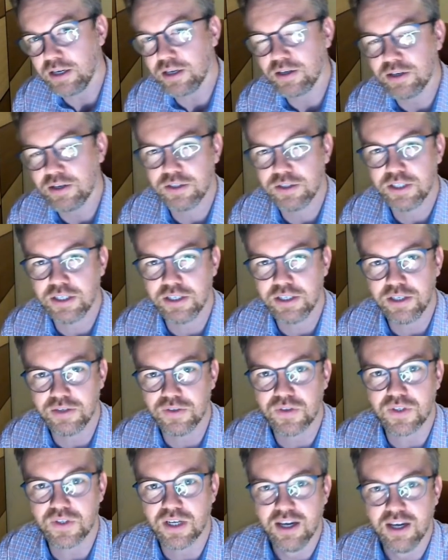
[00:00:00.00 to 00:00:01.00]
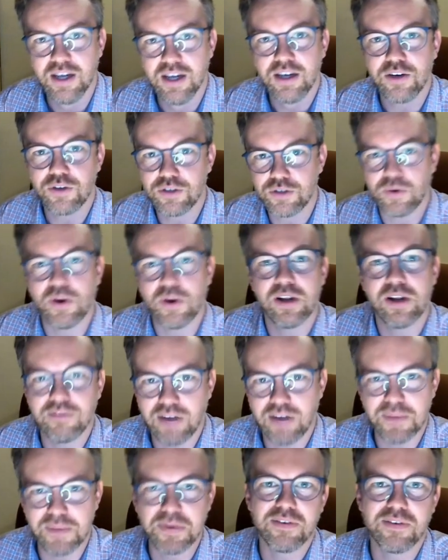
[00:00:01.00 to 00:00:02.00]
a continuous control
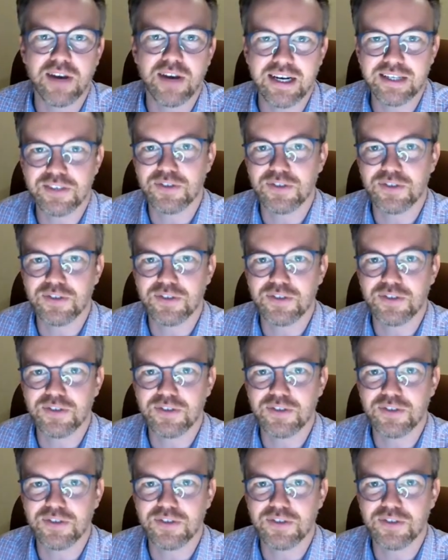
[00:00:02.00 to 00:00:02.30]
environment, right?